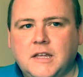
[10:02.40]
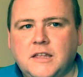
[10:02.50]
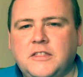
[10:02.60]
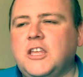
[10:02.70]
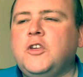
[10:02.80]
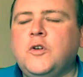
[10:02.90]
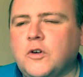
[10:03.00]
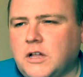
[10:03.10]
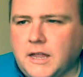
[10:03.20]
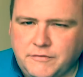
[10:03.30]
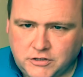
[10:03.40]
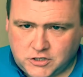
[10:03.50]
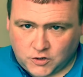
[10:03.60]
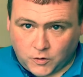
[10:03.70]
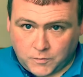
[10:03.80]
that you're clever
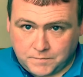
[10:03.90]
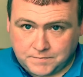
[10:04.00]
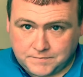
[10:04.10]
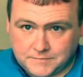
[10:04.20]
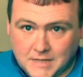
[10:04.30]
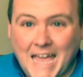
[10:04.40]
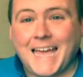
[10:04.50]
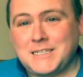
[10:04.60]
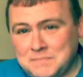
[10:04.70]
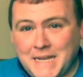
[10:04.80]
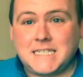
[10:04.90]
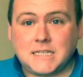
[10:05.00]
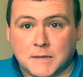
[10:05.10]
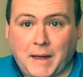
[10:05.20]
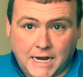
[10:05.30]
too. It's
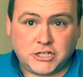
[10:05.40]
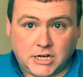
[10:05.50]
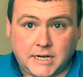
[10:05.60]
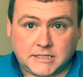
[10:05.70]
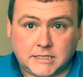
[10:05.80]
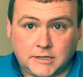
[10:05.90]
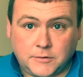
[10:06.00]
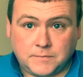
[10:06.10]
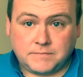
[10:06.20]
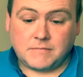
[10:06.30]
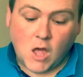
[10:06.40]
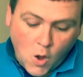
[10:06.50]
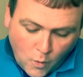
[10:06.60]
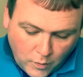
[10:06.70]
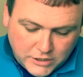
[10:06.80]
basically patronising
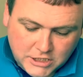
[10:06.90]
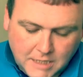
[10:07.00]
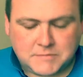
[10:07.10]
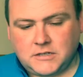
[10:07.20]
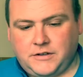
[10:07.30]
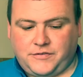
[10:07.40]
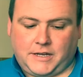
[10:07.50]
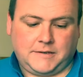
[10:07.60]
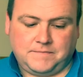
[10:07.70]
you. which is absolutely fine.